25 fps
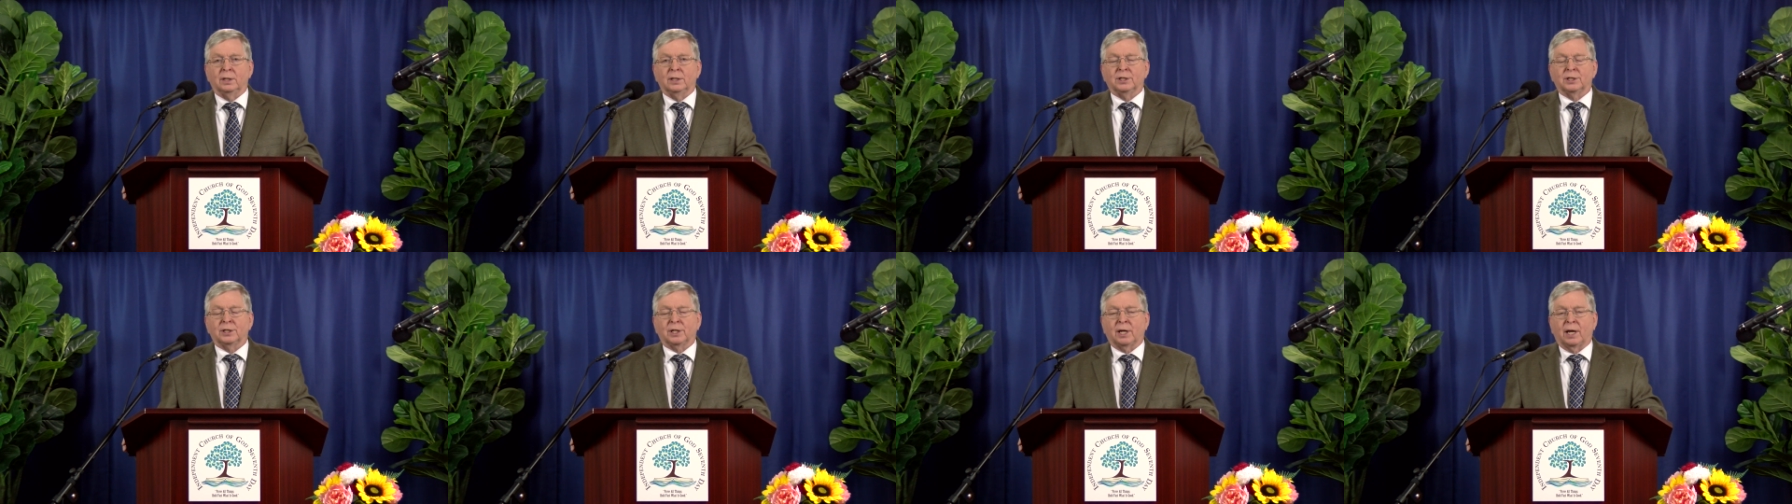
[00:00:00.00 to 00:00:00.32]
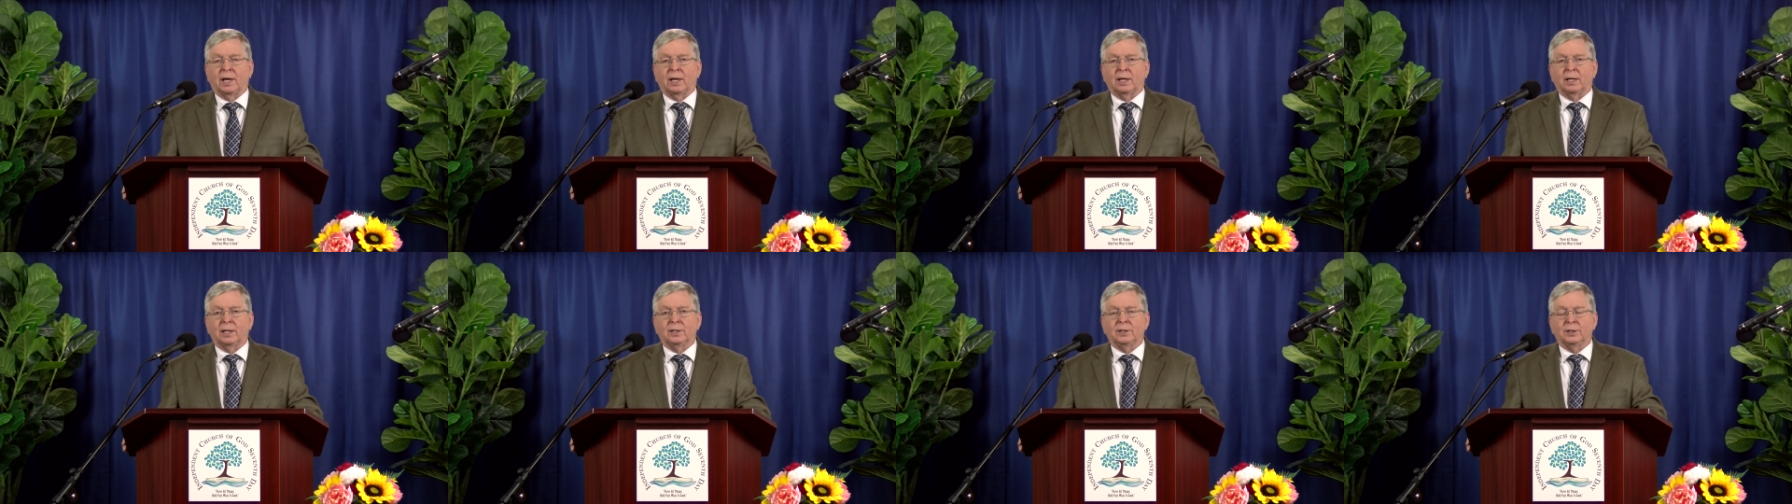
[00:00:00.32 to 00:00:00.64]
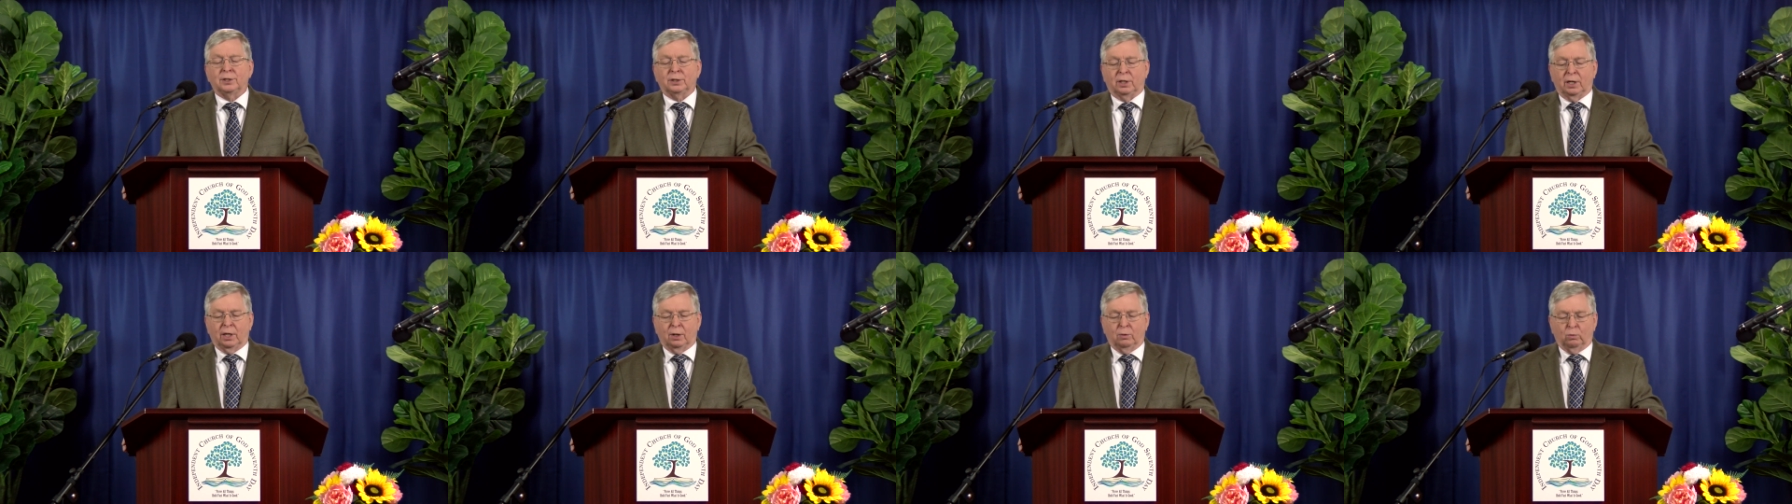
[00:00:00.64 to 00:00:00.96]

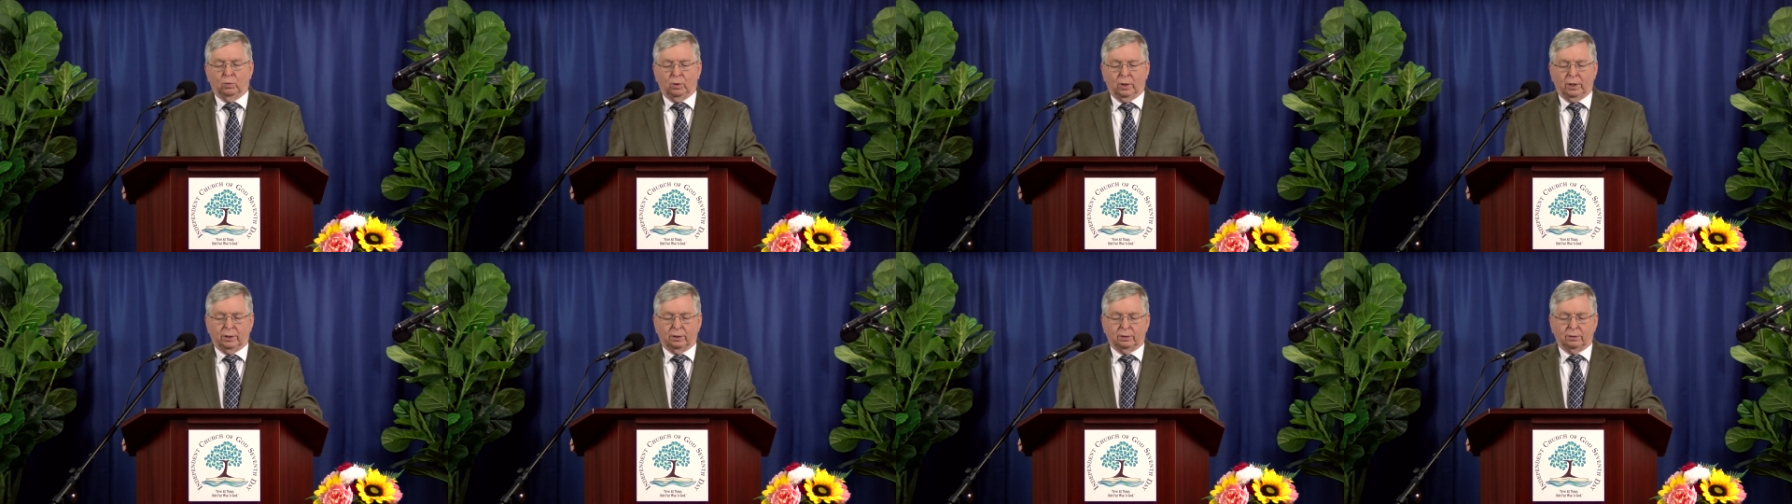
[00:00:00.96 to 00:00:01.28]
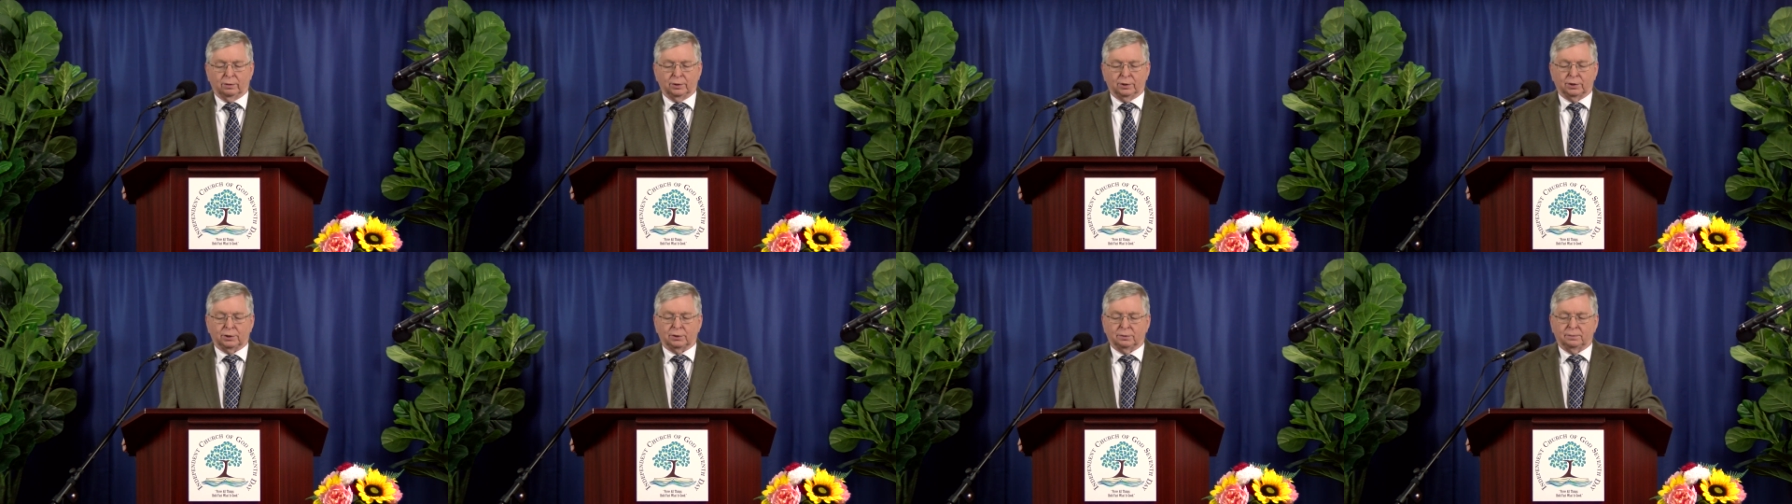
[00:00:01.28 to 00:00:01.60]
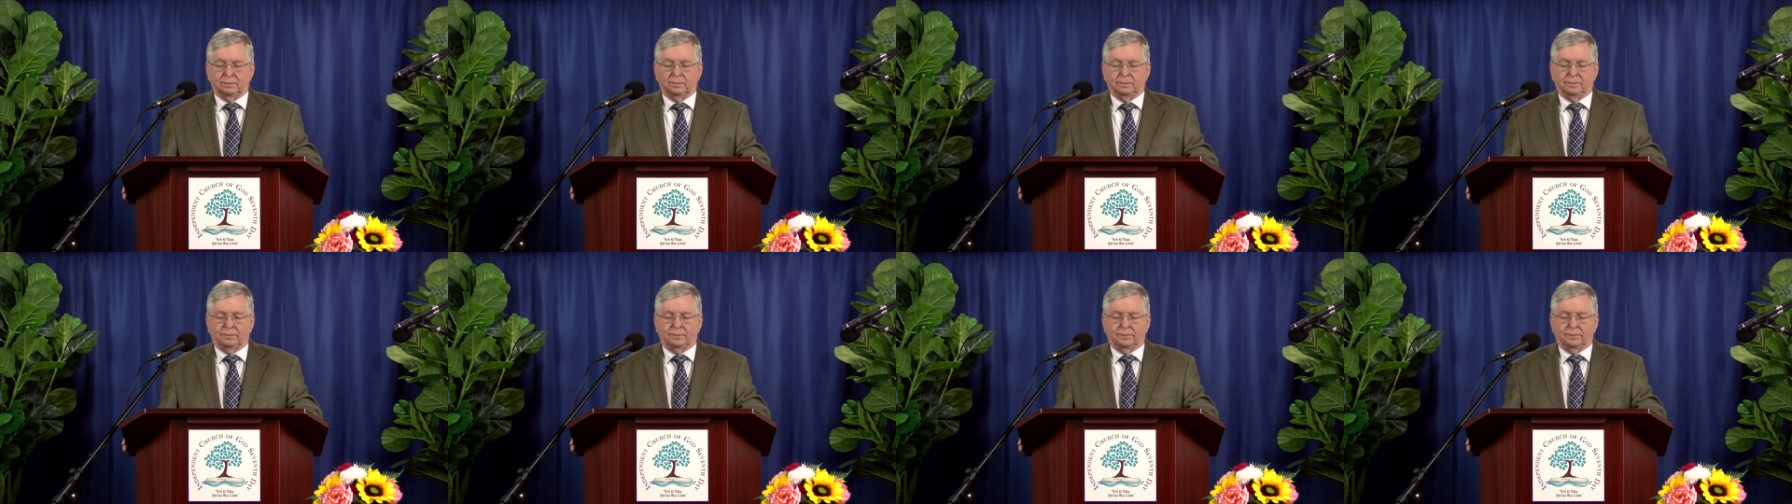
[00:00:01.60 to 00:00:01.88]
signs and wonders.